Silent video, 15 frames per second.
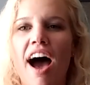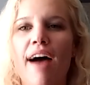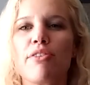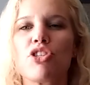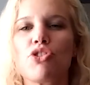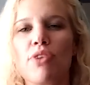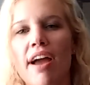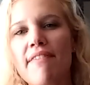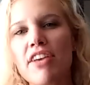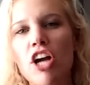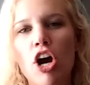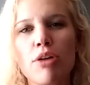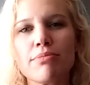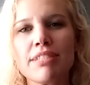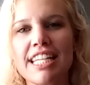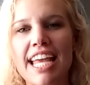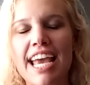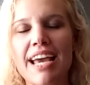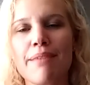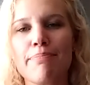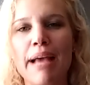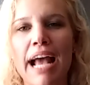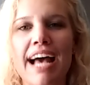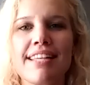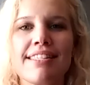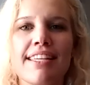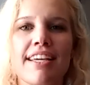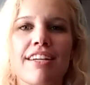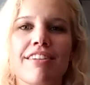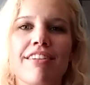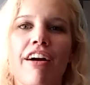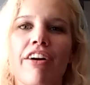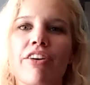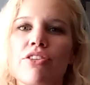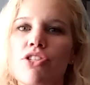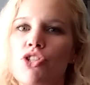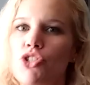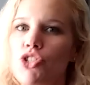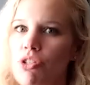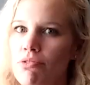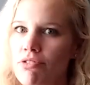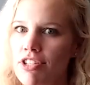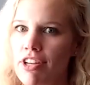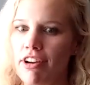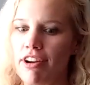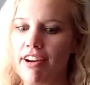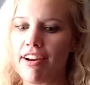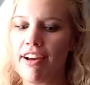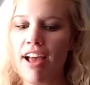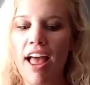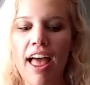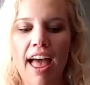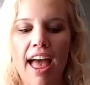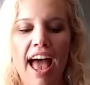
I was driving home today and passing Carl's Jr.,